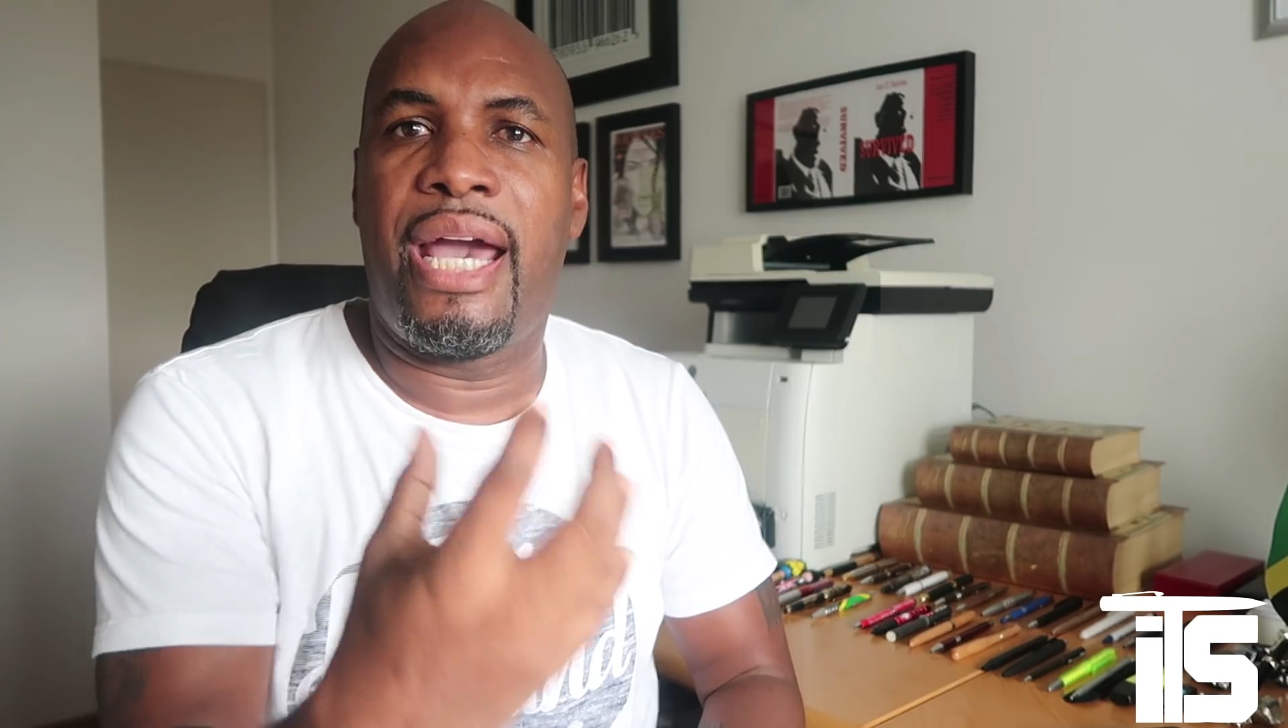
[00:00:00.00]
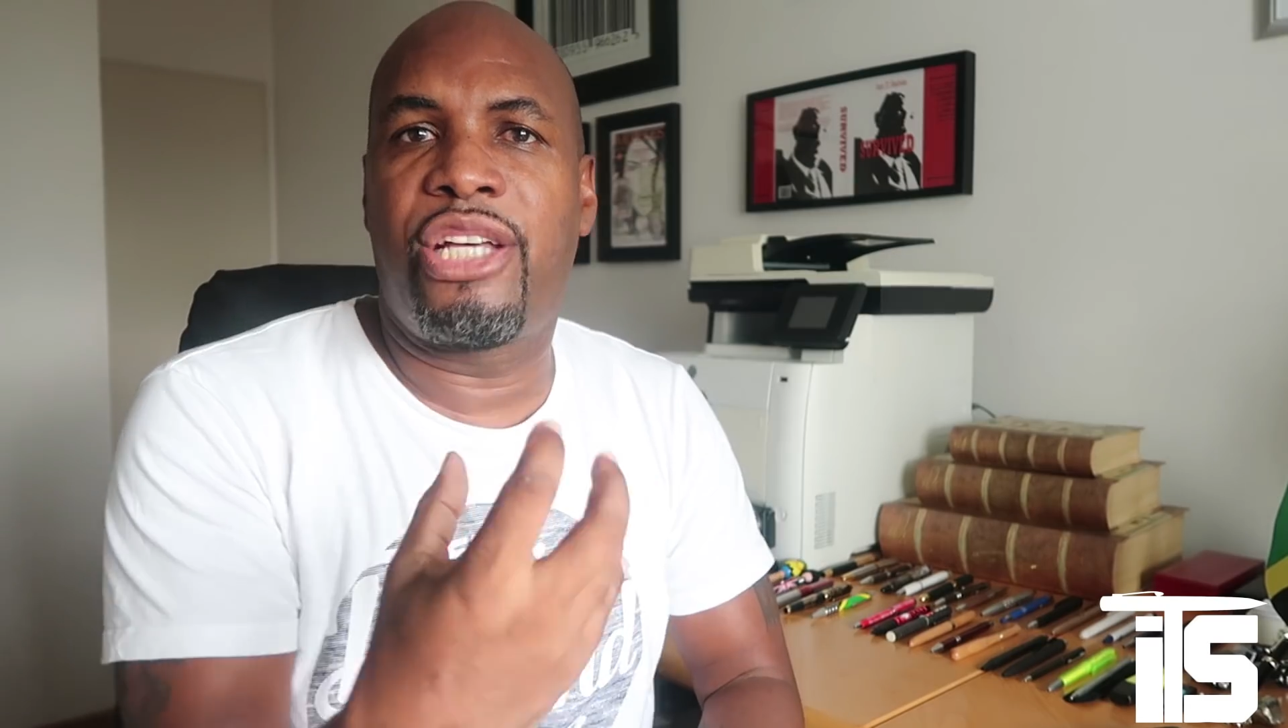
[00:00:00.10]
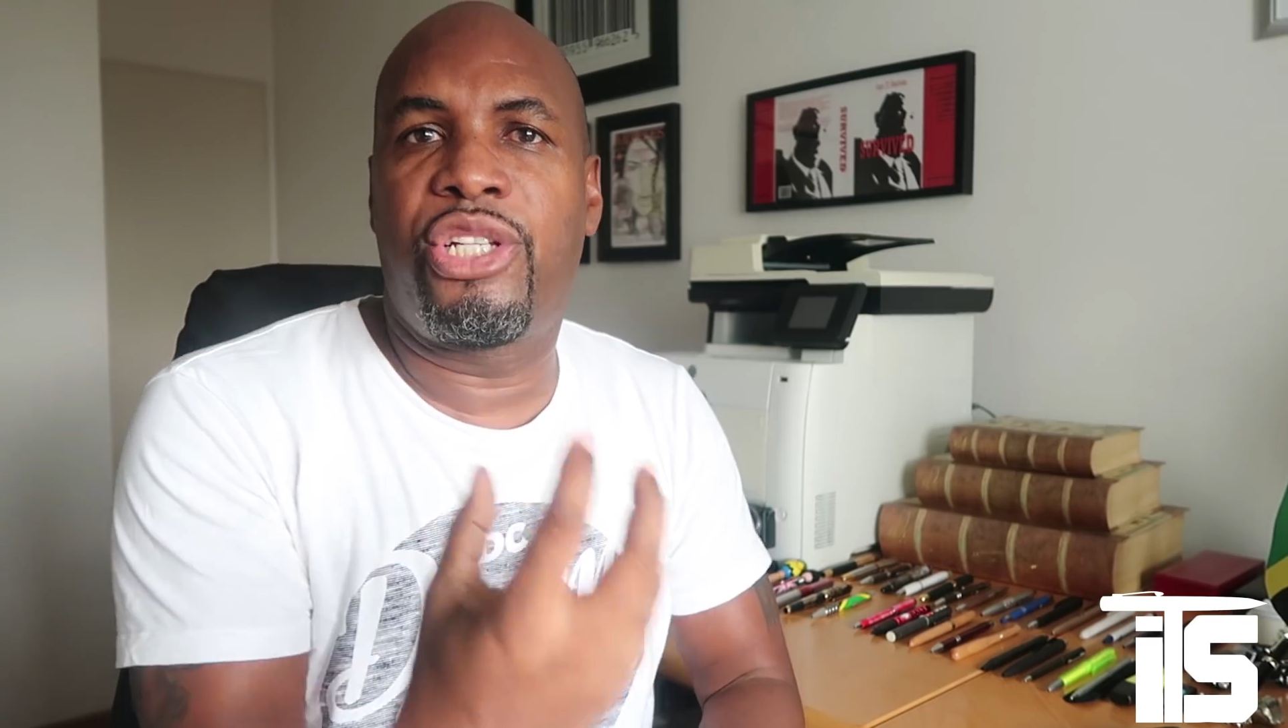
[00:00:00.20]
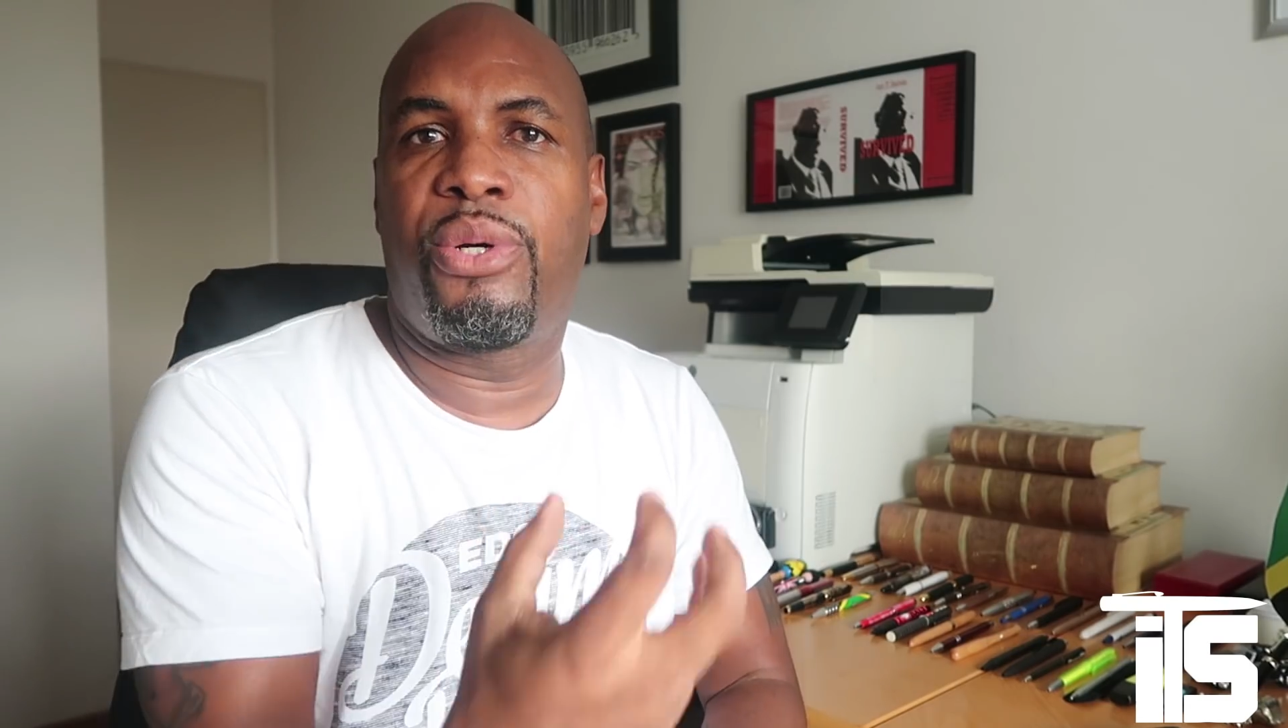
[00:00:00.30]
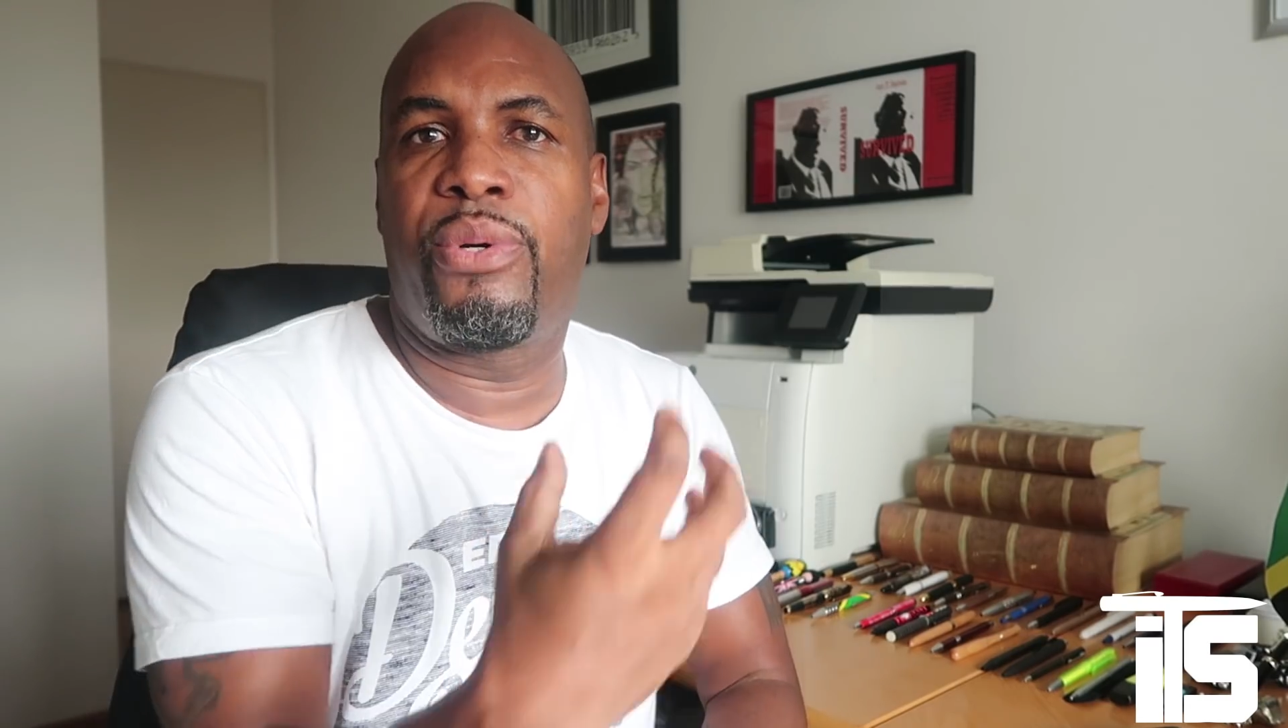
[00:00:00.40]

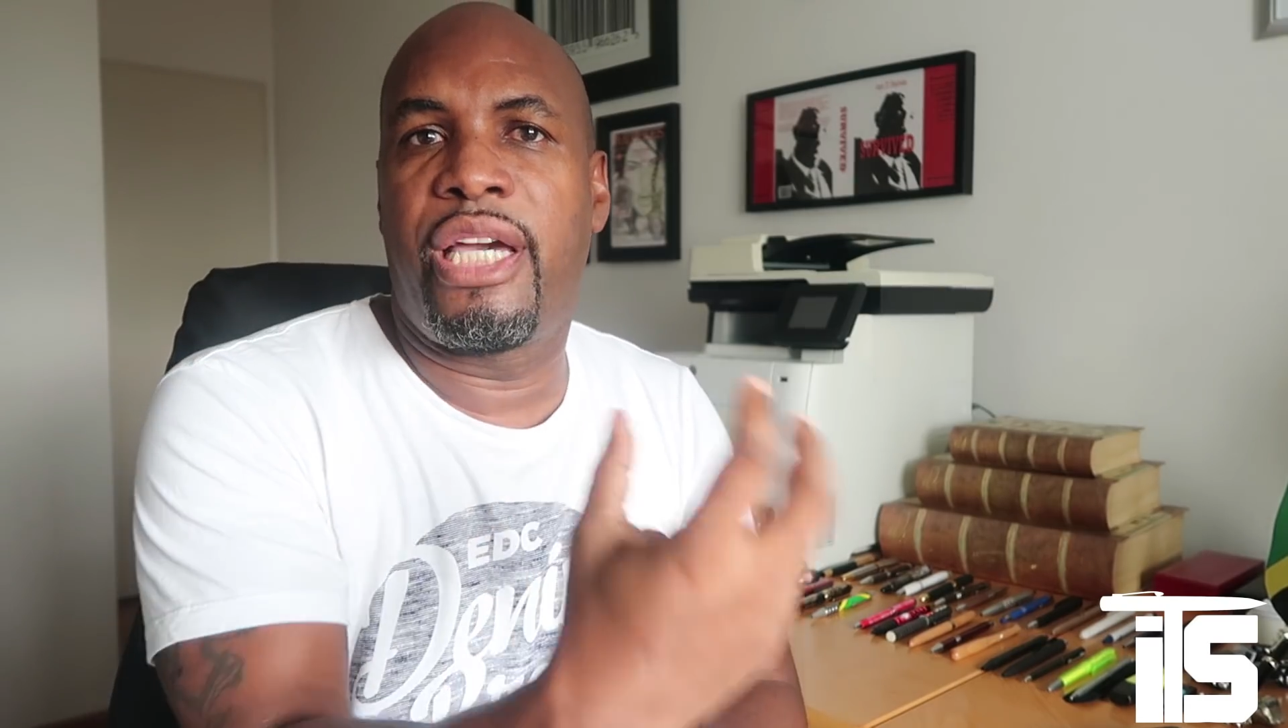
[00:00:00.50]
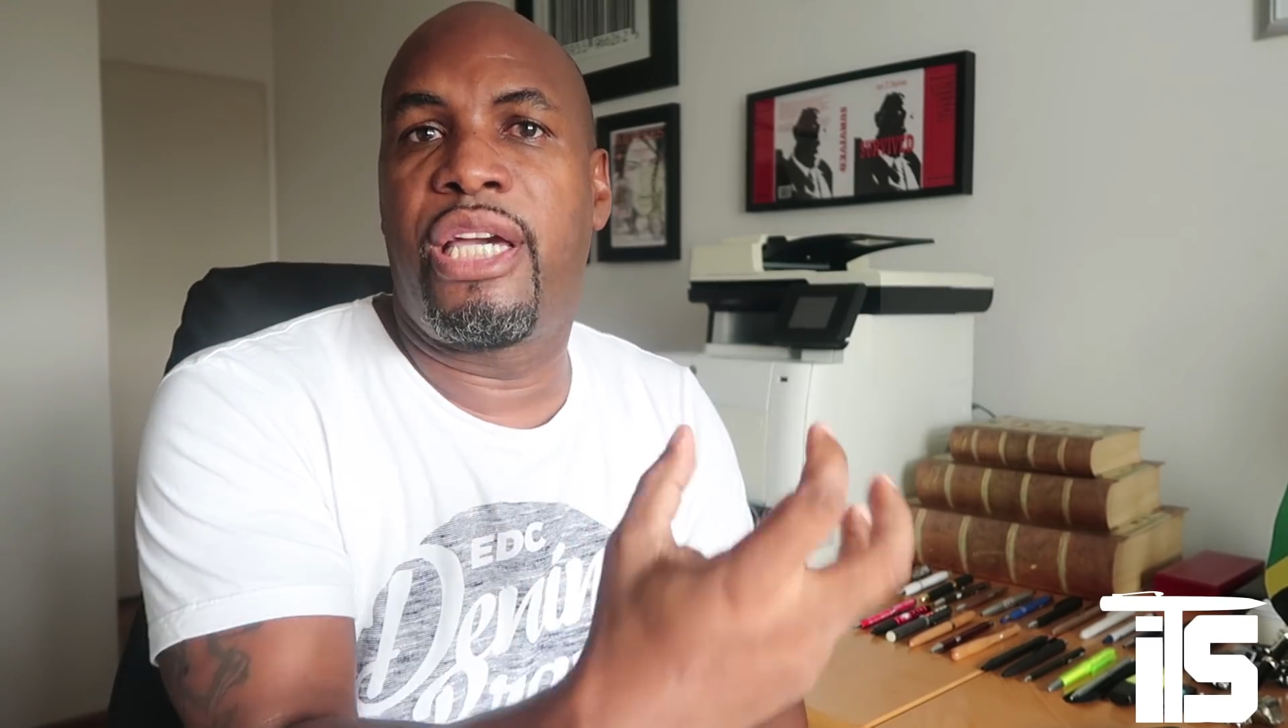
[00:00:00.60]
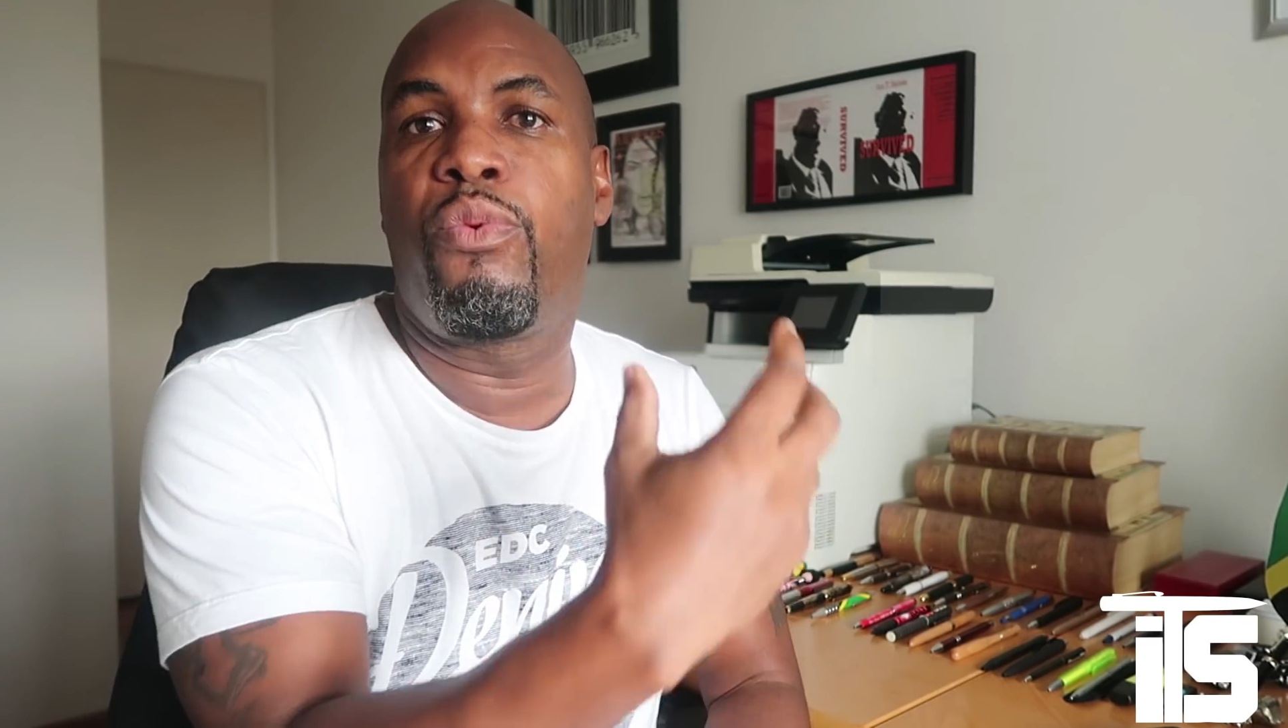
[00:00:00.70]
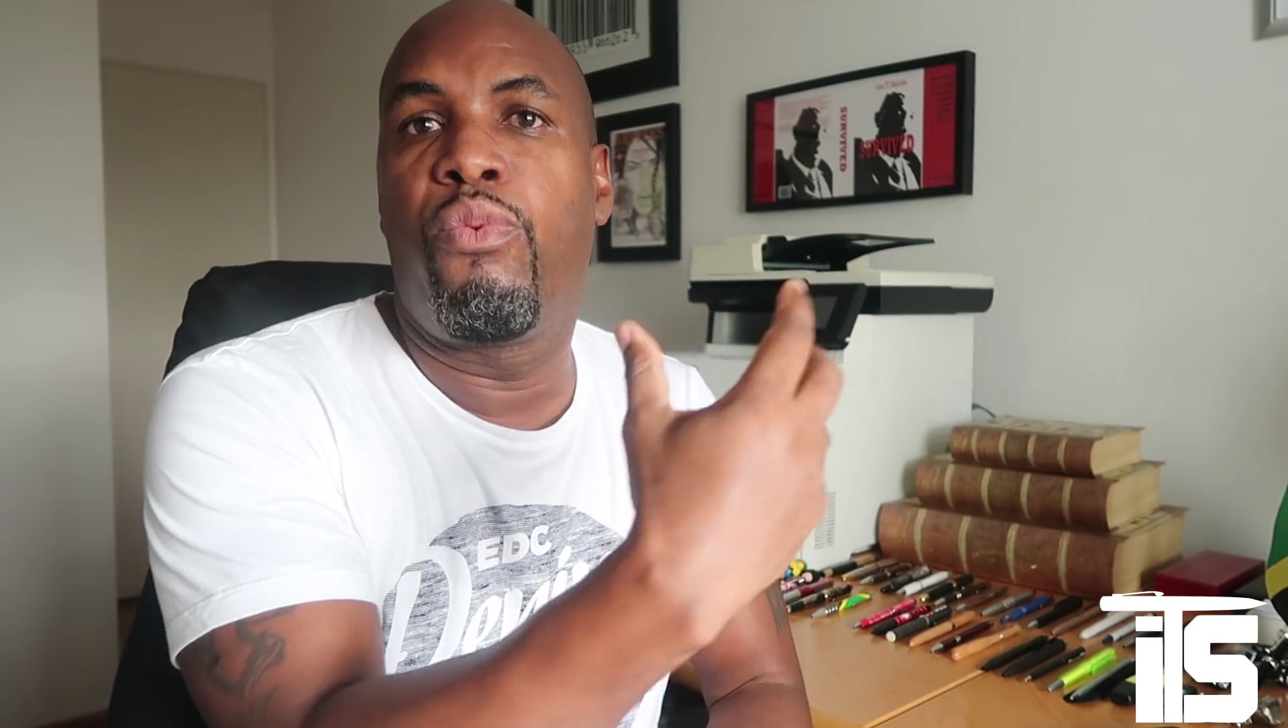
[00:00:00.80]
the SOE